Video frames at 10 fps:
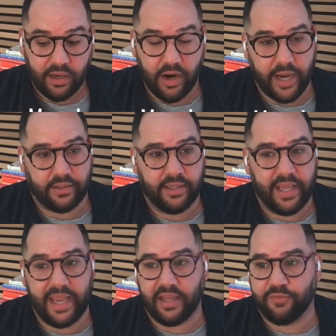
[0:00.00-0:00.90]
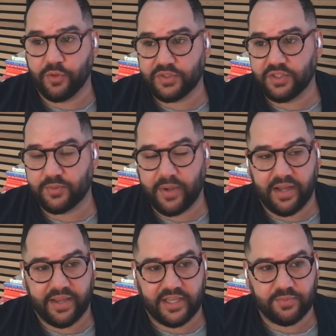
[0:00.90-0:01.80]
All right. Hey, if you're listening to this
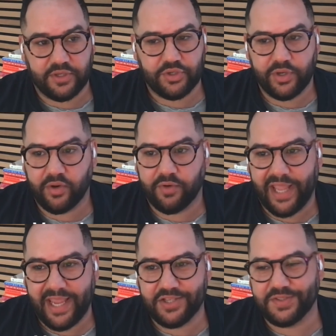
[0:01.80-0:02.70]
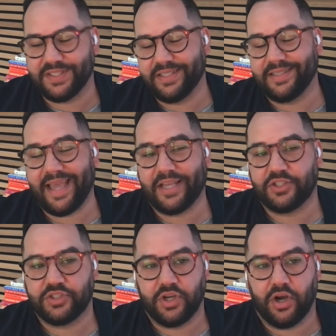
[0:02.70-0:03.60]
podcast, make sure you go over to
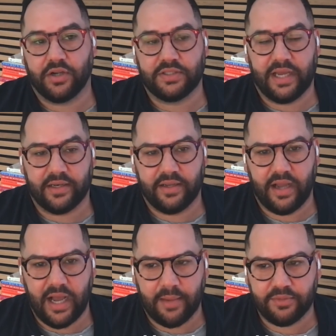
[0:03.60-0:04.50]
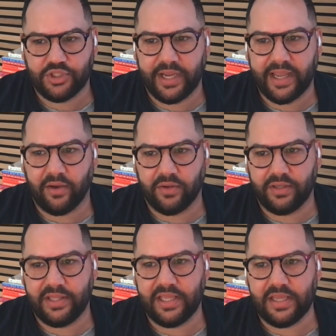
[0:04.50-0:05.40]
agency-talk.com. Check
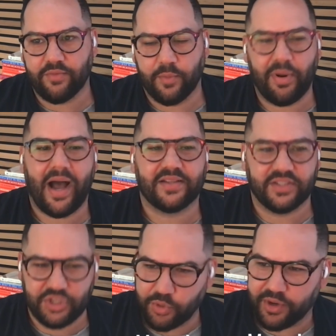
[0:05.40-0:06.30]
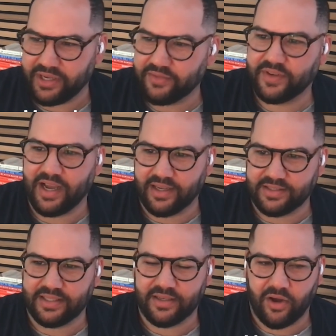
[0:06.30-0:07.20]
out the repository of
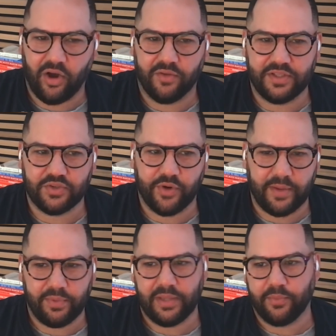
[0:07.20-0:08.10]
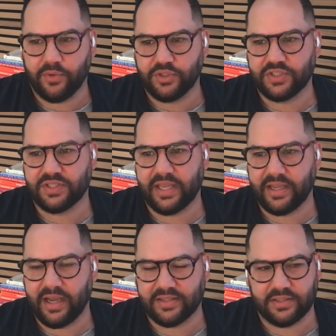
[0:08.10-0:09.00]
content, all these great people, just like
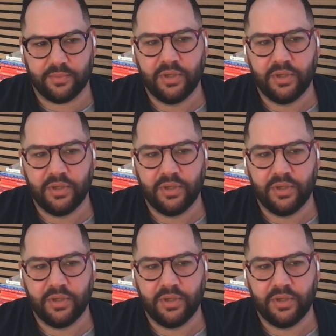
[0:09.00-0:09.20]
Kasim,